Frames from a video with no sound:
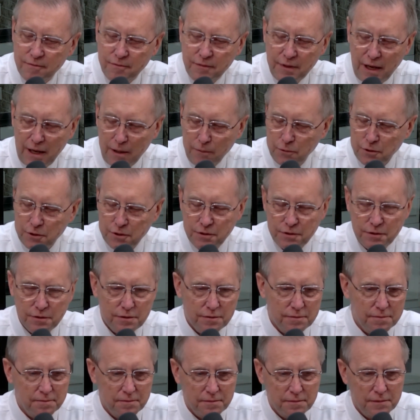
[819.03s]
I was
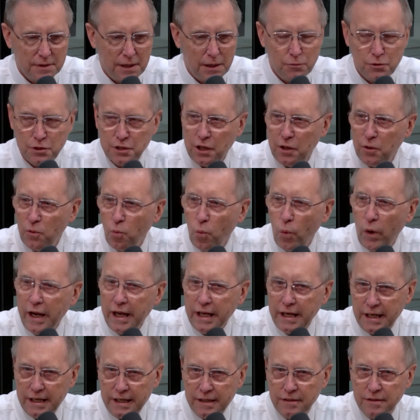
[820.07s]
at a
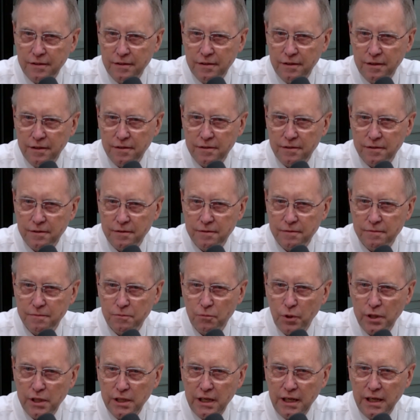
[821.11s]
wedding the other
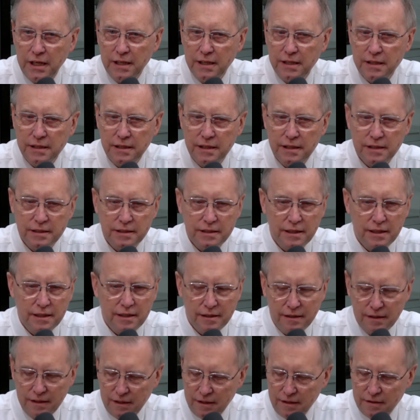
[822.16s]
weekend and